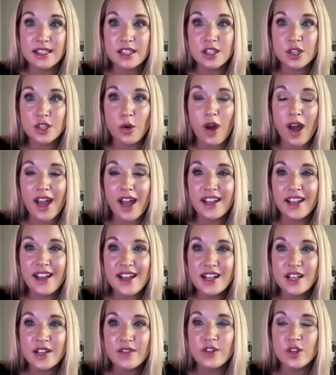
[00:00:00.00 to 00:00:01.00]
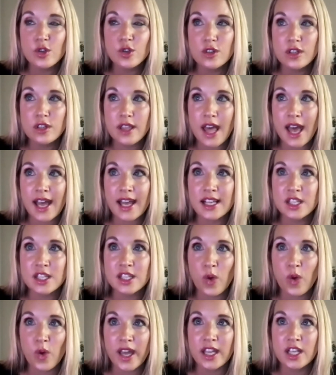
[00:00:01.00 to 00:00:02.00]
So I kind of used that as a
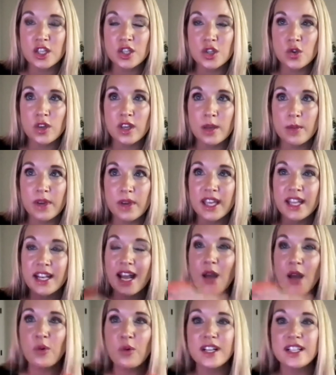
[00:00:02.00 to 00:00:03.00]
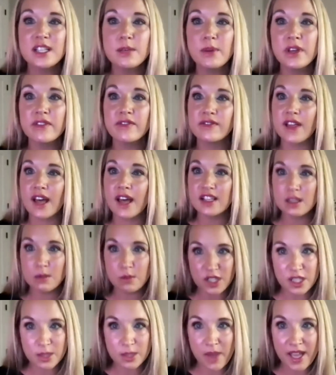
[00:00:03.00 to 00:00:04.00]
way to keep, again, I want it to be a
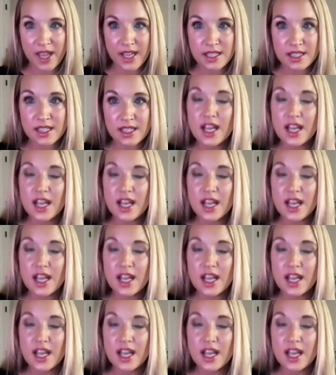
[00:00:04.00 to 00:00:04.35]
flexible space,